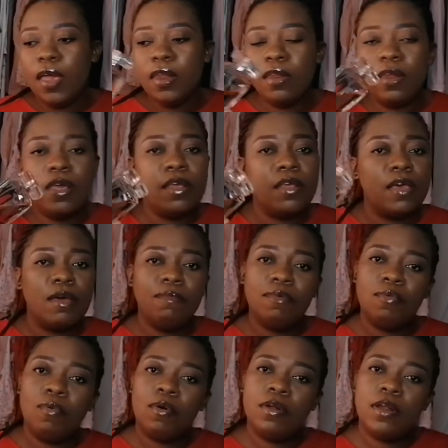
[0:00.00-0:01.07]
And it can
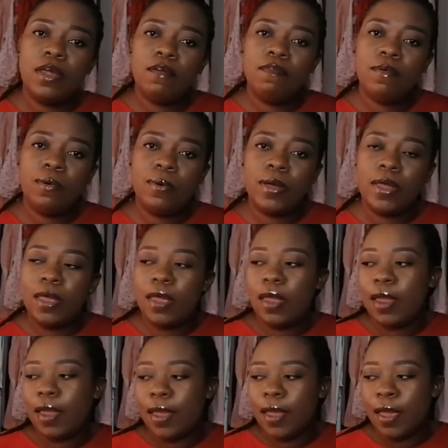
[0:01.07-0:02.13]
be worn everywhere,
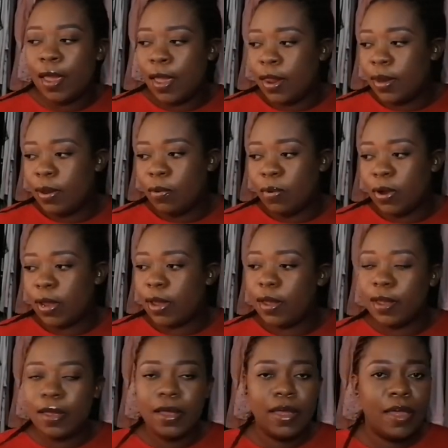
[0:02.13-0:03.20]

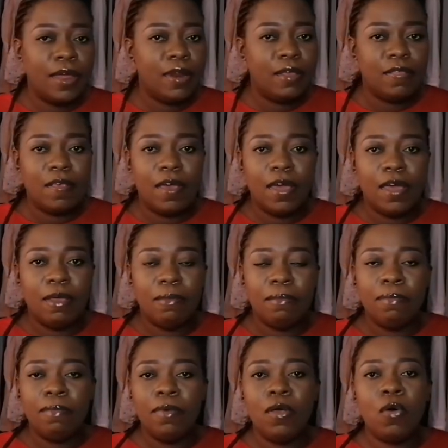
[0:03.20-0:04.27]
anywhere,
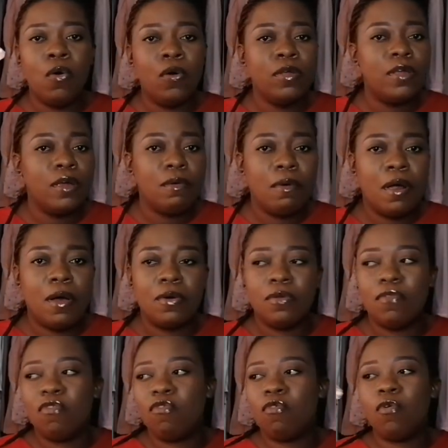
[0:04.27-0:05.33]
anytime, all year
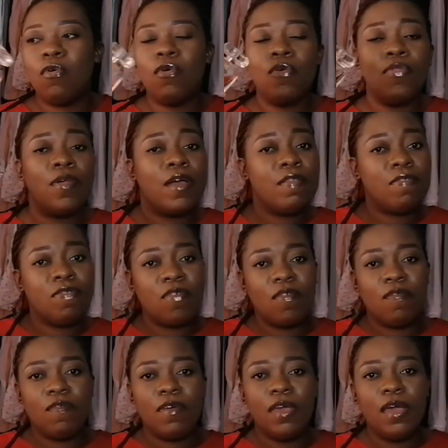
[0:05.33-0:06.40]
round. So that's
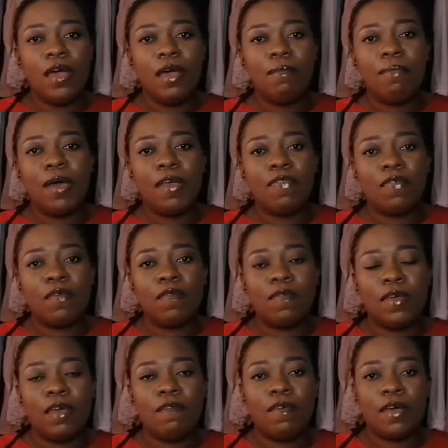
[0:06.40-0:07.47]
Sofia by
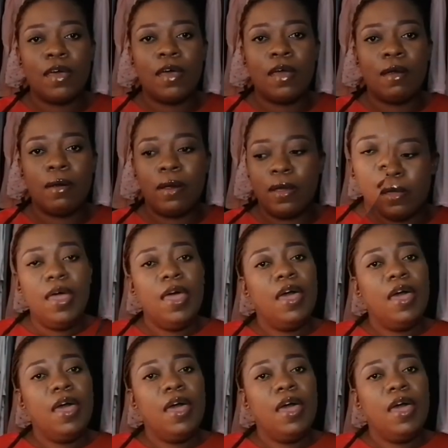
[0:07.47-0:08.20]
Sofia Vergara.